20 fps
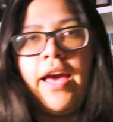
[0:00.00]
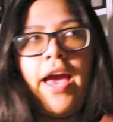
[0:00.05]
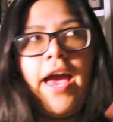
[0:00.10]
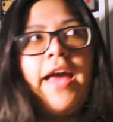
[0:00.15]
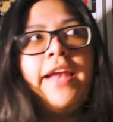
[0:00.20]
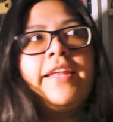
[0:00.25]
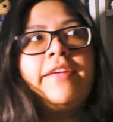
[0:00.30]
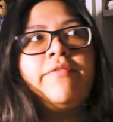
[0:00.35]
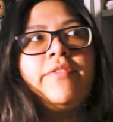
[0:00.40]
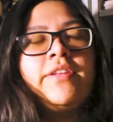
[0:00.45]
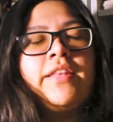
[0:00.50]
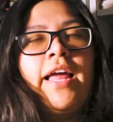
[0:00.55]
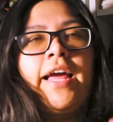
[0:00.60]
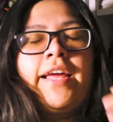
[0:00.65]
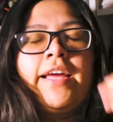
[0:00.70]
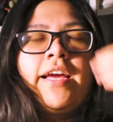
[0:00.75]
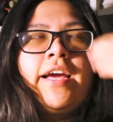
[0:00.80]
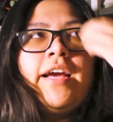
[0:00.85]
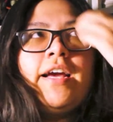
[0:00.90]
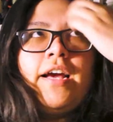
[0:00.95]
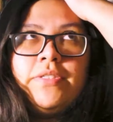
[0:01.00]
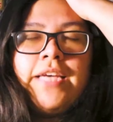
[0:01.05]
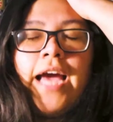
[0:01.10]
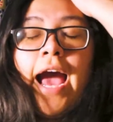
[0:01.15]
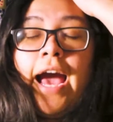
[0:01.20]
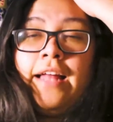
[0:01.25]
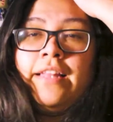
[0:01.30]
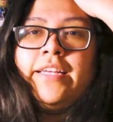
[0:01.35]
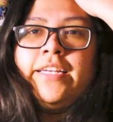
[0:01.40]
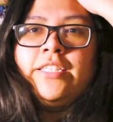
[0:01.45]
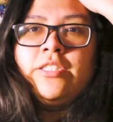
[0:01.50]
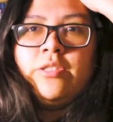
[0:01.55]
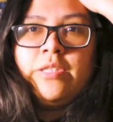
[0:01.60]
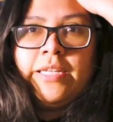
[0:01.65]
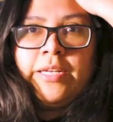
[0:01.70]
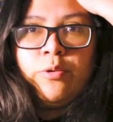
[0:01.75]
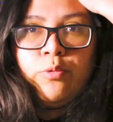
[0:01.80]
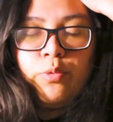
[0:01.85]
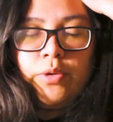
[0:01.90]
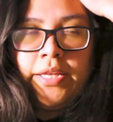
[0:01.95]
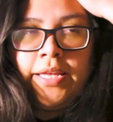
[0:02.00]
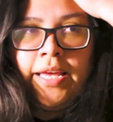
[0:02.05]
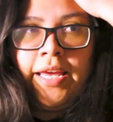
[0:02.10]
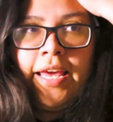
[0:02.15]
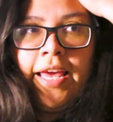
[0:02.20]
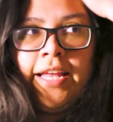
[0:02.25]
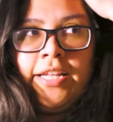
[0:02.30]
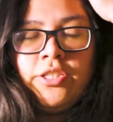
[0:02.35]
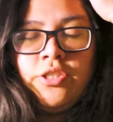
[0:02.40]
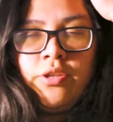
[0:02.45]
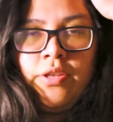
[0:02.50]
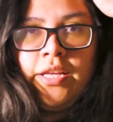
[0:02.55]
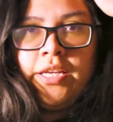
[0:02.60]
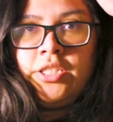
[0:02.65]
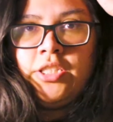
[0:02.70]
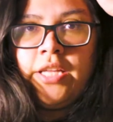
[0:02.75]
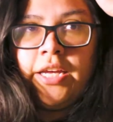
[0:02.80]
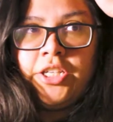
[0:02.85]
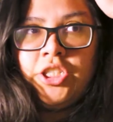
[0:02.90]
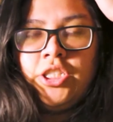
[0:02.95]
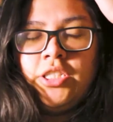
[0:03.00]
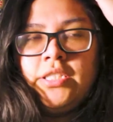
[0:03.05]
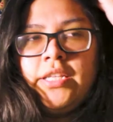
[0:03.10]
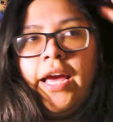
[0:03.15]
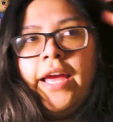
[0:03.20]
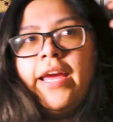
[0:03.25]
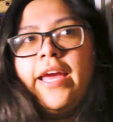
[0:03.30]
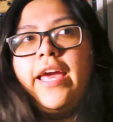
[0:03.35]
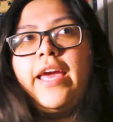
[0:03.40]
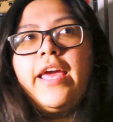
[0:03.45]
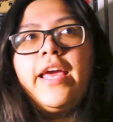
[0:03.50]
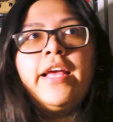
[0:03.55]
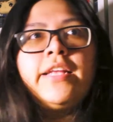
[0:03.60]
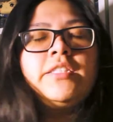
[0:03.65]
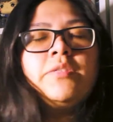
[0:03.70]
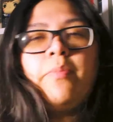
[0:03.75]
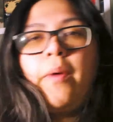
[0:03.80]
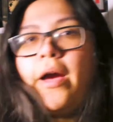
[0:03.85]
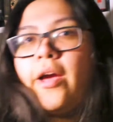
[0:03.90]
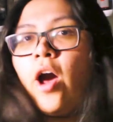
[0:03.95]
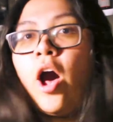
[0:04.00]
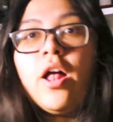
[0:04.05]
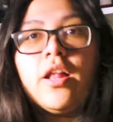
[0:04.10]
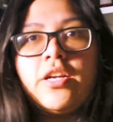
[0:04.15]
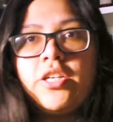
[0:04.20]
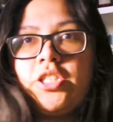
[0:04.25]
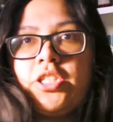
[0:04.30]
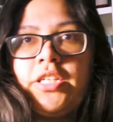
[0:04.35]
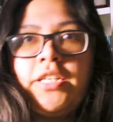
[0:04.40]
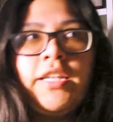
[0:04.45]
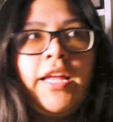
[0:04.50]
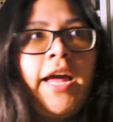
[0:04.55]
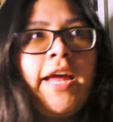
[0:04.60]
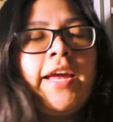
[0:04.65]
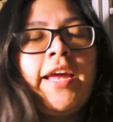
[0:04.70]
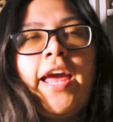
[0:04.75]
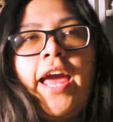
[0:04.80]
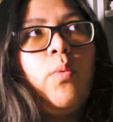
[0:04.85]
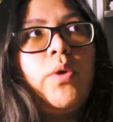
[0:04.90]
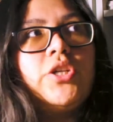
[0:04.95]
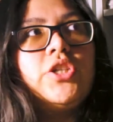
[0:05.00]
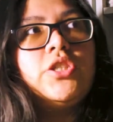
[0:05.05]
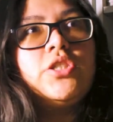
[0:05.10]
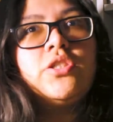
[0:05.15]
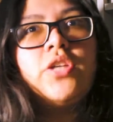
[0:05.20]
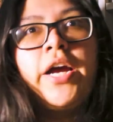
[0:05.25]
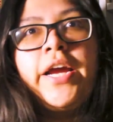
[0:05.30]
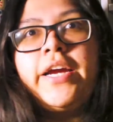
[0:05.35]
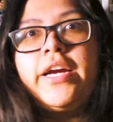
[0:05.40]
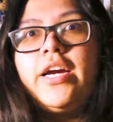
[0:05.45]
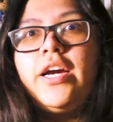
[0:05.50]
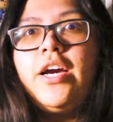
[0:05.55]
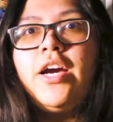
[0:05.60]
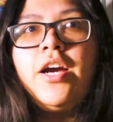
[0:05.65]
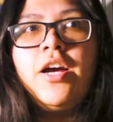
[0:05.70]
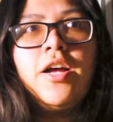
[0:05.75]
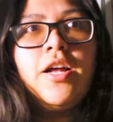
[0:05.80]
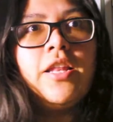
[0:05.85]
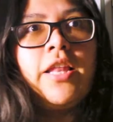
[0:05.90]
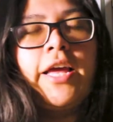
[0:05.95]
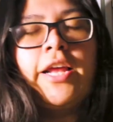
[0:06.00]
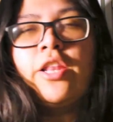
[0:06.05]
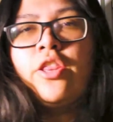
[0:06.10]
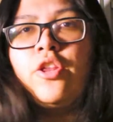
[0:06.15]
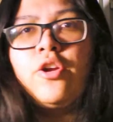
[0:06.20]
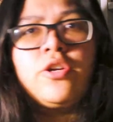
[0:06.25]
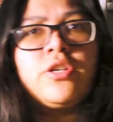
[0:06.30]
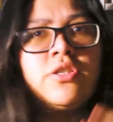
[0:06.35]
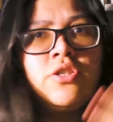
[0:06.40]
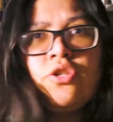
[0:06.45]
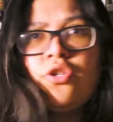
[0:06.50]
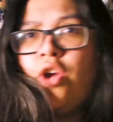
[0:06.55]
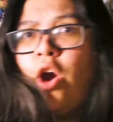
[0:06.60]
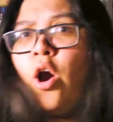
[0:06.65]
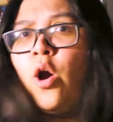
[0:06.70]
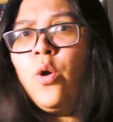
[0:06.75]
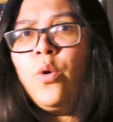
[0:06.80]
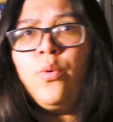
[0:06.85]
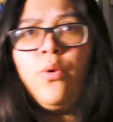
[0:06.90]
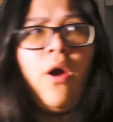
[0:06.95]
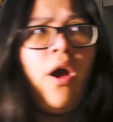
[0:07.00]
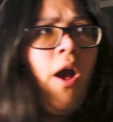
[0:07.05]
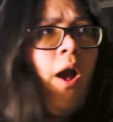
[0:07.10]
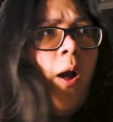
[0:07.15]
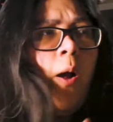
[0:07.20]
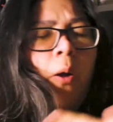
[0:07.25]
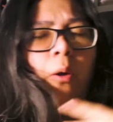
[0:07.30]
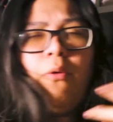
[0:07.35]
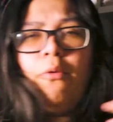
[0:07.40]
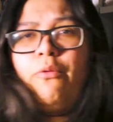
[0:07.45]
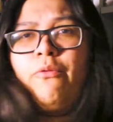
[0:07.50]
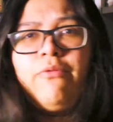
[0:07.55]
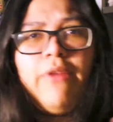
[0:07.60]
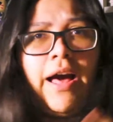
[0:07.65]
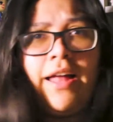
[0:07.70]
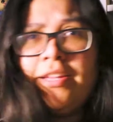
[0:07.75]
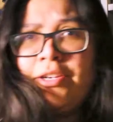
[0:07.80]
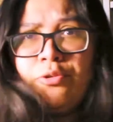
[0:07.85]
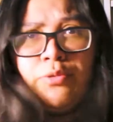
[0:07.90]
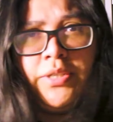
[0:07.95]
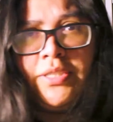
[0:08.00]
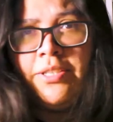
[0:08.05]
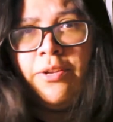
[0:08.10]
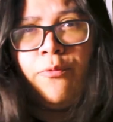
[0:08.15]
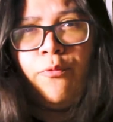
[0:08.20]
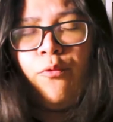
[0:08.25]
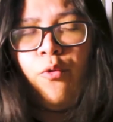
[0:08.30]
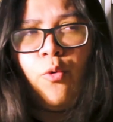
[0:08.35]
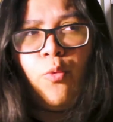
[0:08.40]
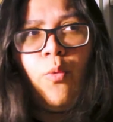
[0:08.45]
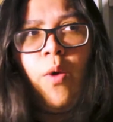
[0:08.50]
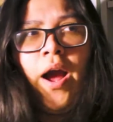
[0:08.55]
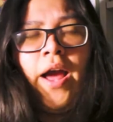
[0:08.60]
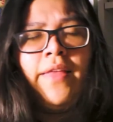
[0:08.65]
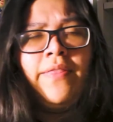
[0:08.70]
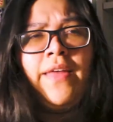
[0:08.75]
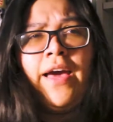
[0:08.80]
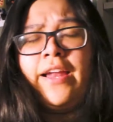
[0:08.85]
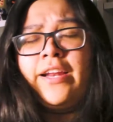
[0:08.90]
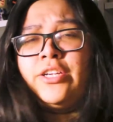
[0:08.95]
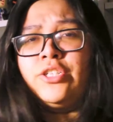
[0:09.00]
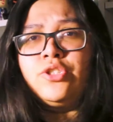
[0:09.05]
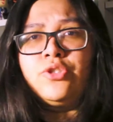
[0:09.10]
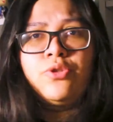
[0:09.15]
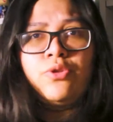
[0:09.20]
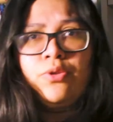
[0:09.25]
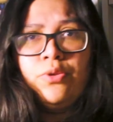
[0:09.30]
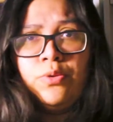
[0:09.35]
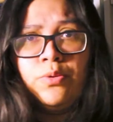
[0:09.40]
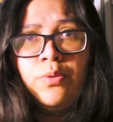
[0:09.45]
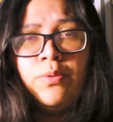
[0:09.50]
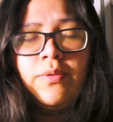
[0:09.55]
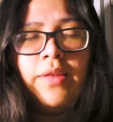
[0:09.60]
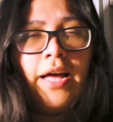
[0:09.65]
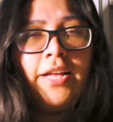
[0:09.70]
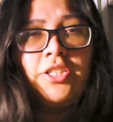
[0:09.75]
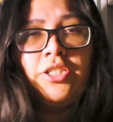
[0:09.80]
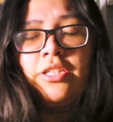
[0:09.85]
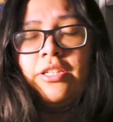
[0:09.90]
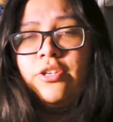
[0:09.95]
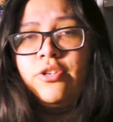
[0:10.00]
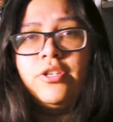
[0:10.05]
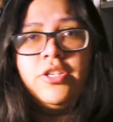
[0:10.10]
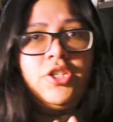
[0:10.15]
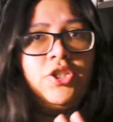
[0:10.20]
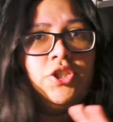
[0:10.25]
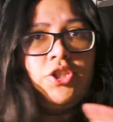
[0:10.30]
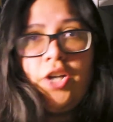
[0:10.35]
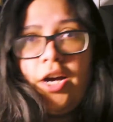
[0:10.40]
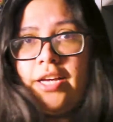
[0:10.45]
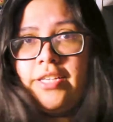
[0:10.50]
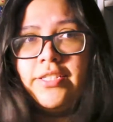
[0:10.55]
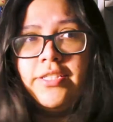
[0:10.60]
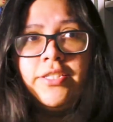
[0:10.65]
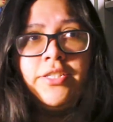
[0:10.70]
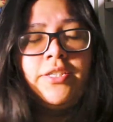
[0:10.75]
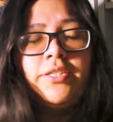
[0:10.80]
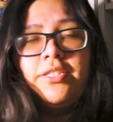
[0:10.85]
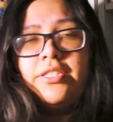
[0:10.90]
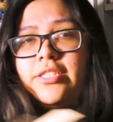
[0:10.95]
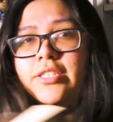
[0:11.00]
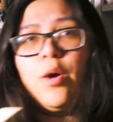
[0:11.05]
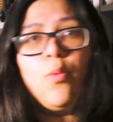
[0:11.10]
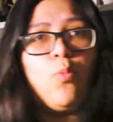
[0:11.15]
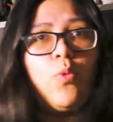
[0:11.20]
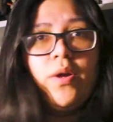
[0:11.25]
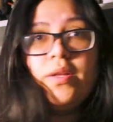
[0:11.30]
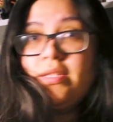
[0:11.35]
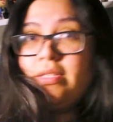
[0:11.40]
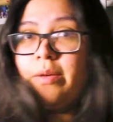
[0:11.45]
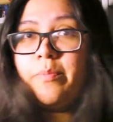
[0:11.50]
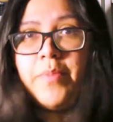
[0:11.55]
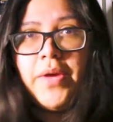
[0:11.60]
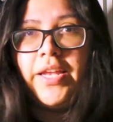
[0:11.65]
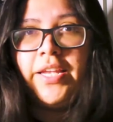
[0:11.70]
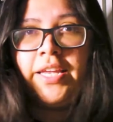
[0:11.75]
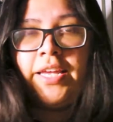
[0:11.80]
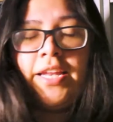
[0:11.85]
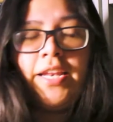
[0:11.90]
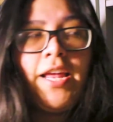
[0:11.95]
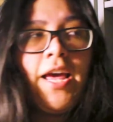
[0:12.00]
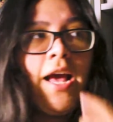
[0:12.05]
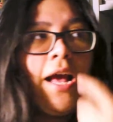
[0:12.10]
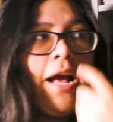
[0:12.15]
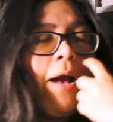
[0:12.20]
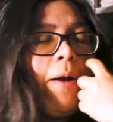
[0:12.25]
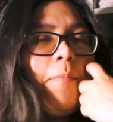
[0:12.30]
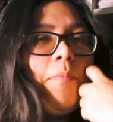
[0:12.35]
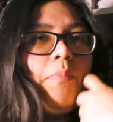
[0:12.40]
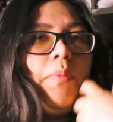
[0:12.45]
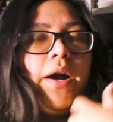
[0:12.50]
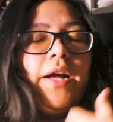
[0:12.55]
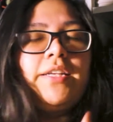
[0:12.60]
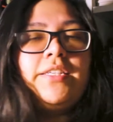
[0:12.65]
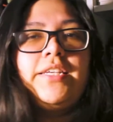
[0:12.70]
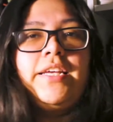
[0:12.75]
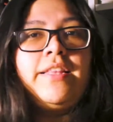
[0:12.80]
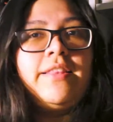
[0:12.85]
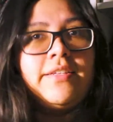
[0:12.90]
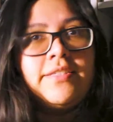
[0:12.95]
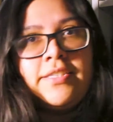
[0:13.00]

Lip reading: And even like Tally is like really into this. Like she's like, it's biology, like, which is like there's no valid reason for why that is true. That's literally just someone's opinion. But in the